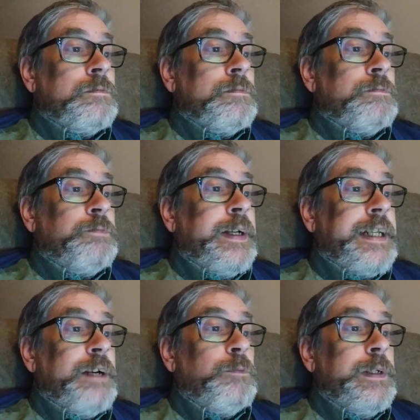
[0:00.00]
In fact,
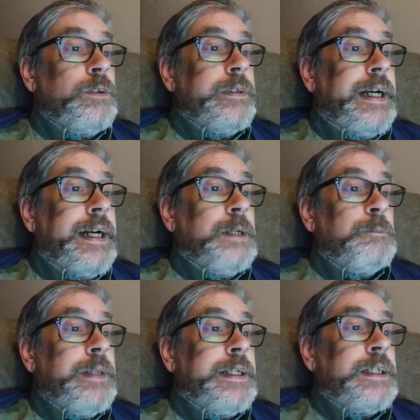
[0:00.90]
I went to an I
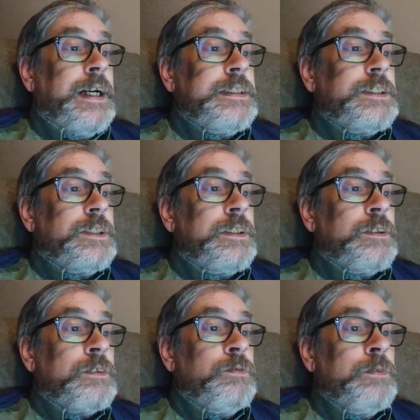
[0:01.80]
Am They concert
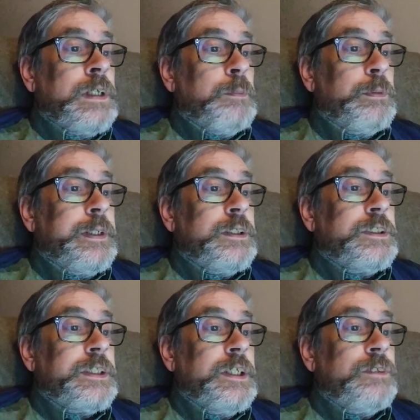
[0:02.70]
a couple
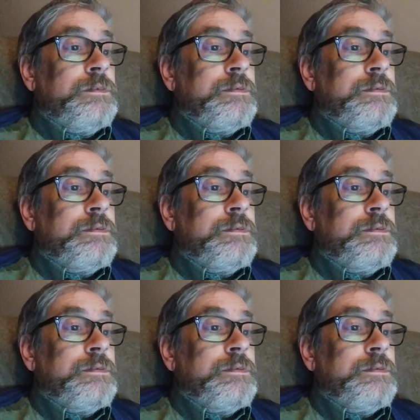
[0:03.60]
years ago.